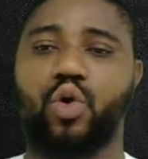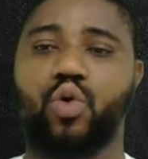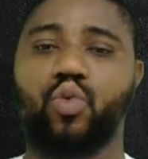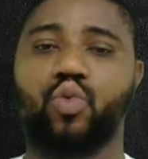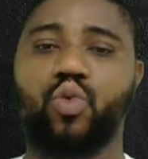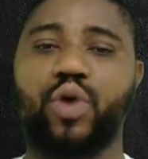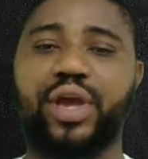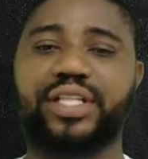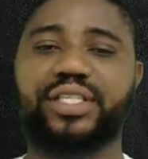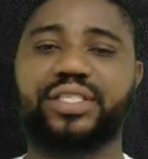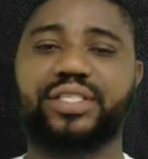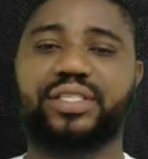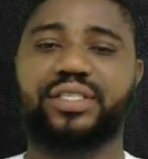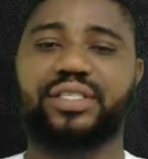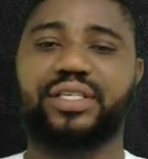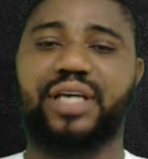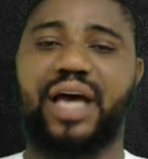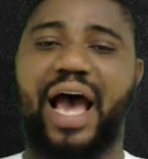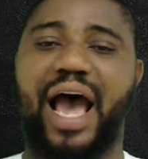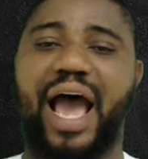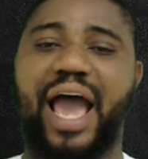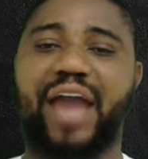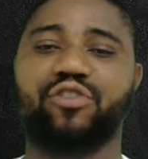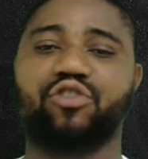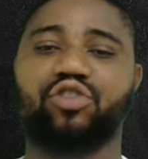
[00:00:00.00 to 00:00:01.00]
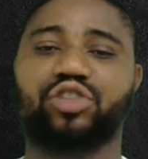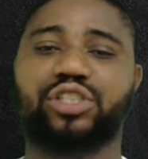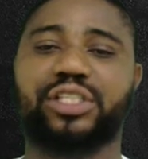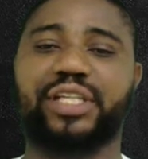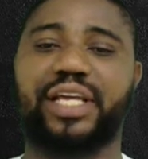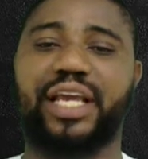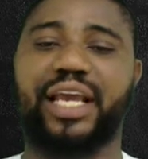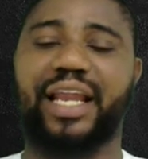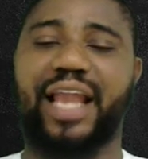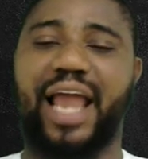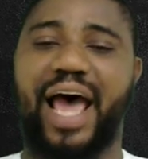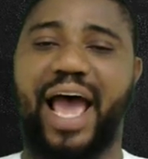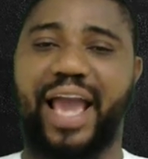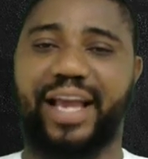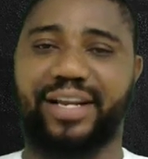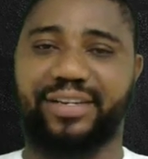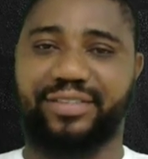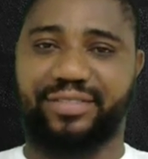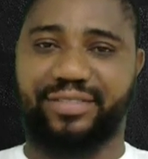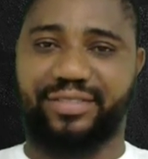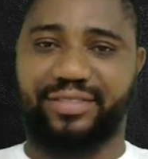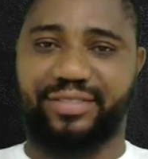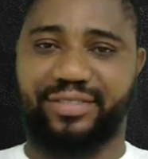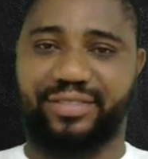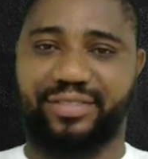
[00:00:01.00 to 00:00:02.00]
with hydrogen
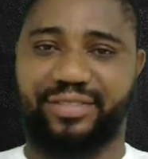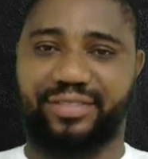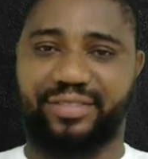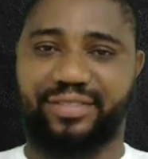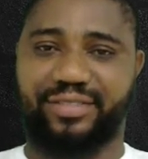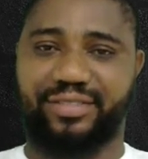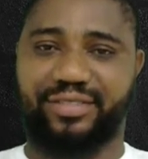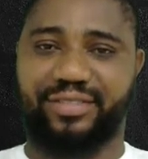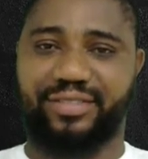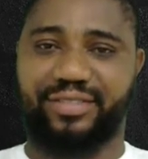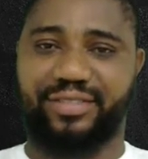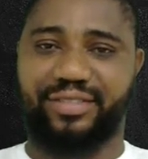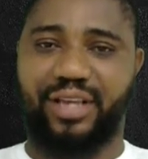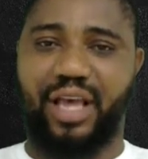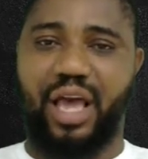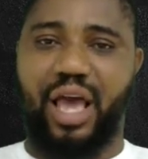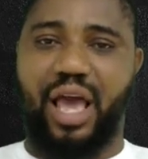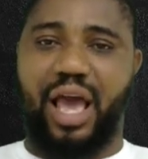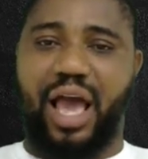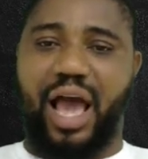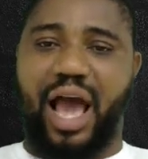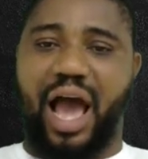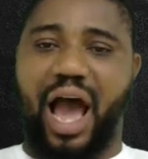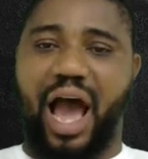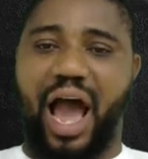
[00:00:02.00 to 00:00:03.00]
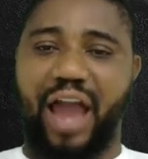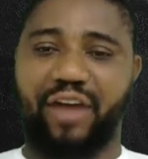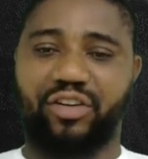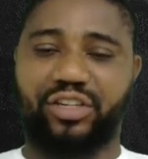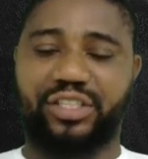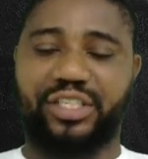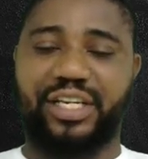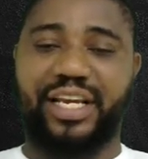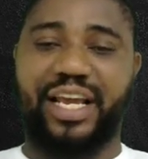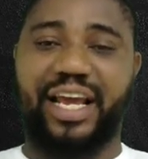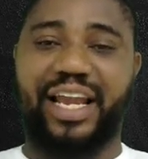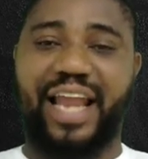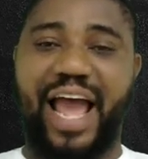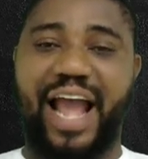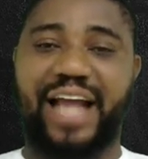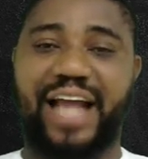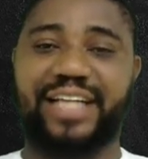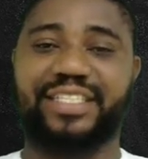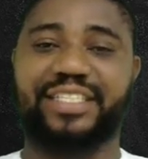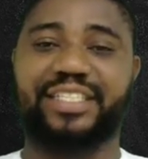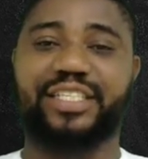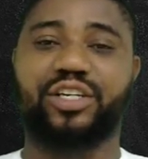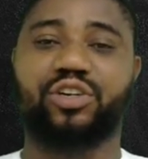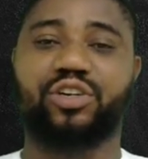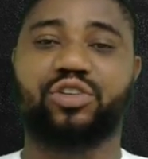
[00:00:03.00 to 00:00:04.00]
halides. Hydrogen
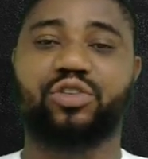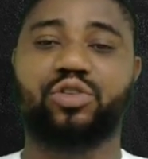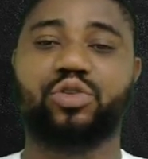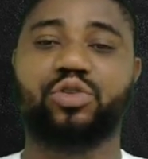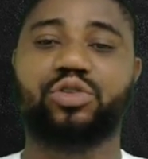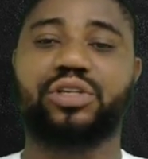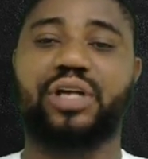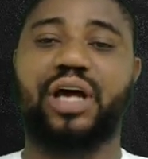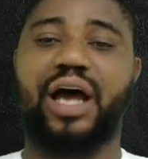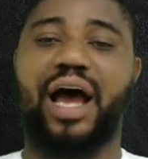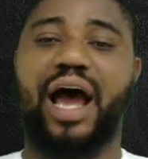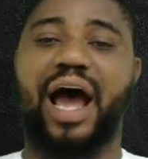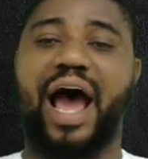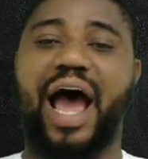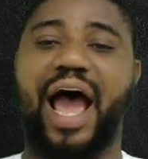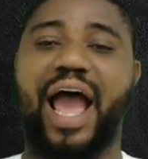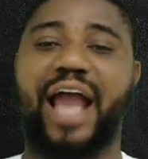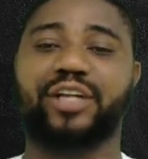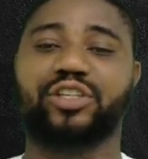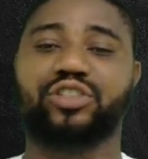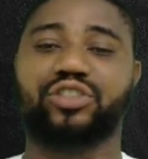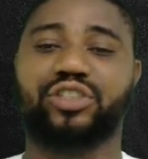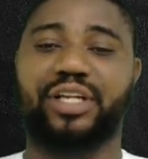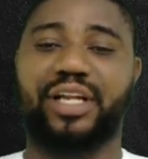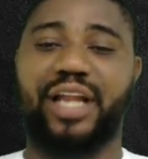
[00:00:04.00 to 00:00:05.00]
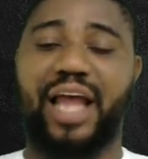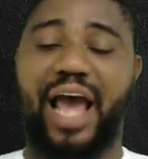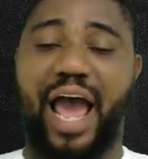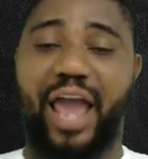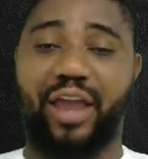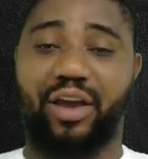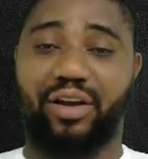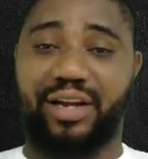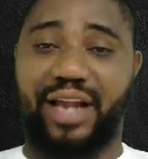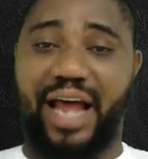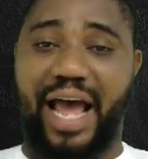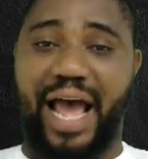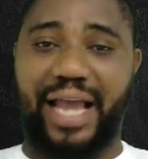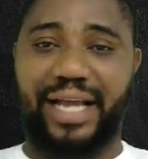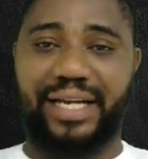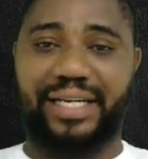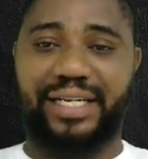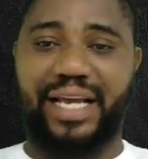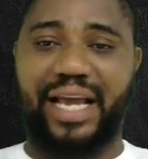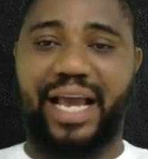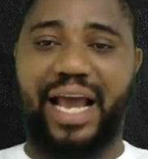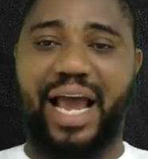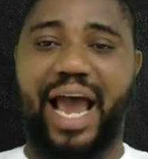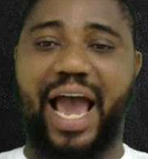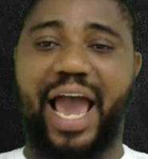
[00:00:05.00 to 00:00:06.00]
halides include hydrogen iodide,
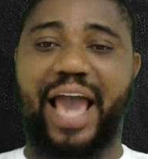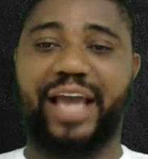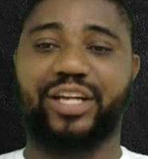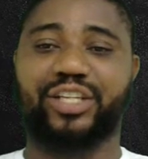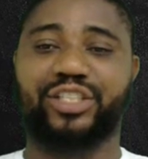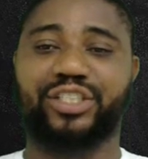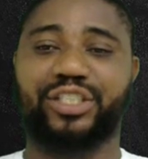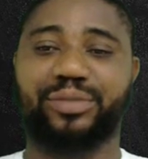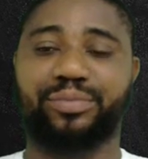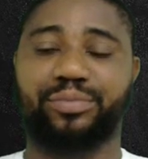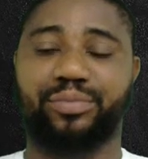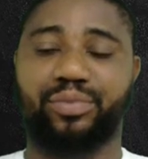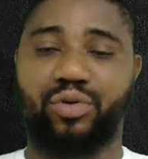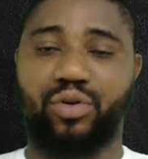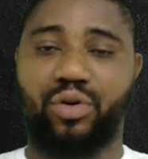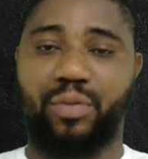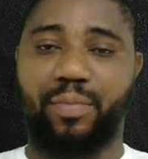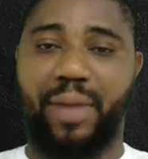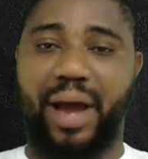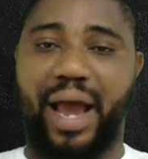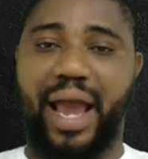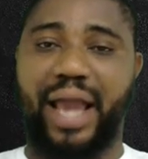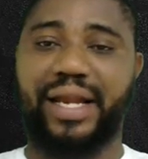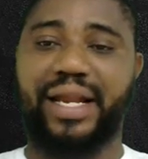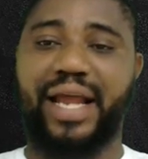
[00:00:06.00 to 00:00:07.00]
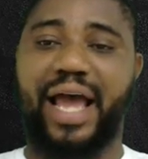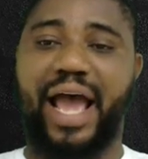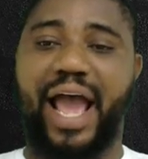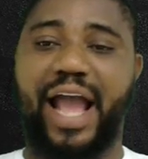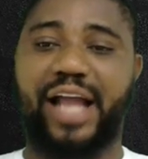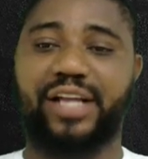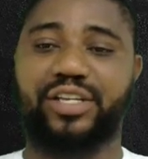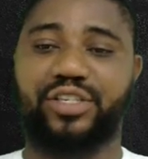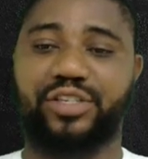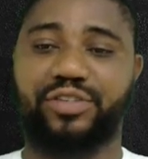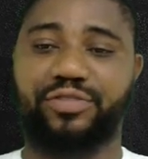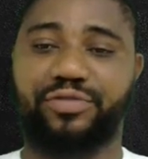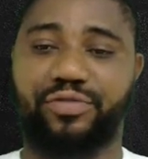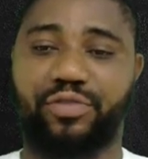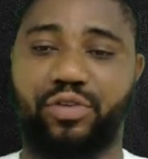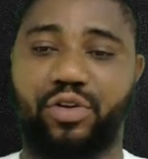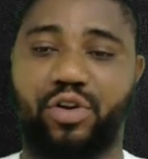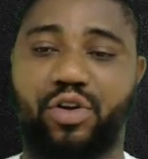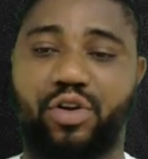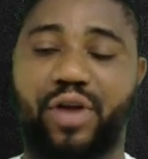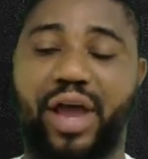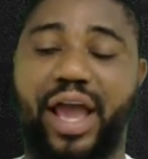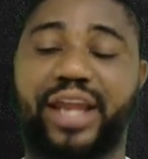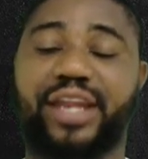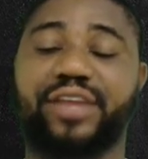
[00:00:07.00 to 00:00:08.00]
hydrogen bromide, hydrogen
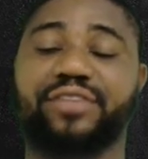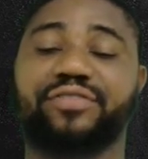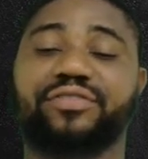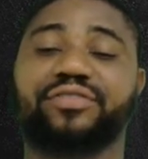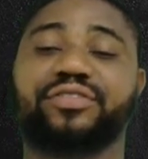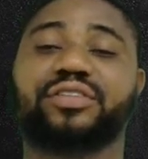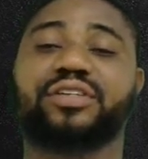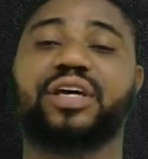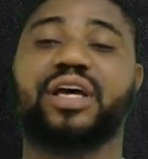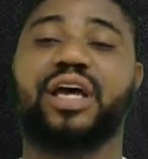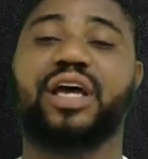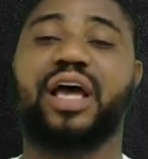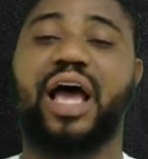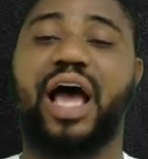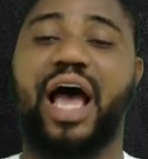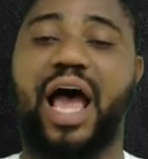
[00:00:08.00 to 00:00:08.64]
fluoride, even